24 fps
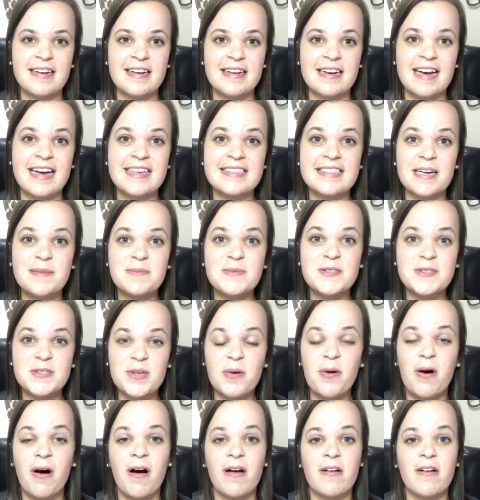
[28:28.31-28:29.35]
Guys, I'm
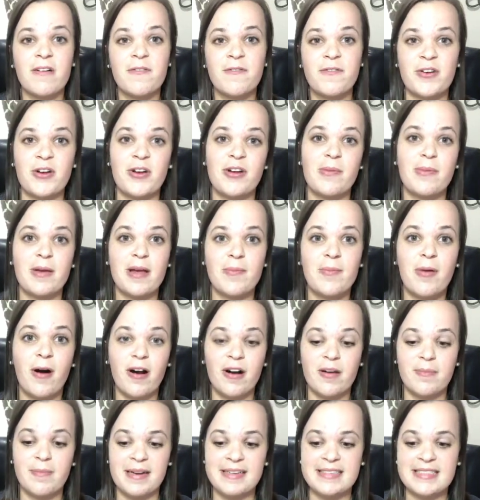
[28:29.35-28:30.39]
so honored for you to be a
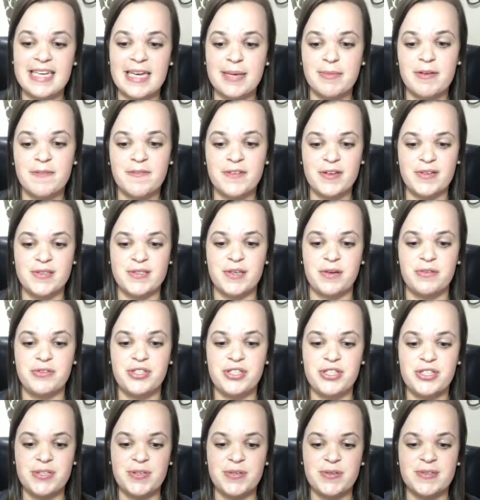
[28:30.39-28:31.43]
part of my team if you so
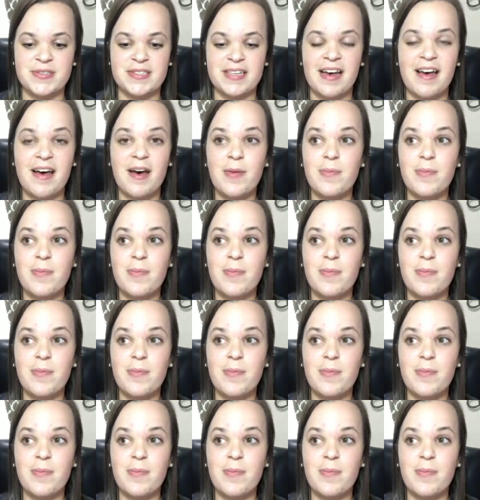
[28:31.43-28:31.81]
choose.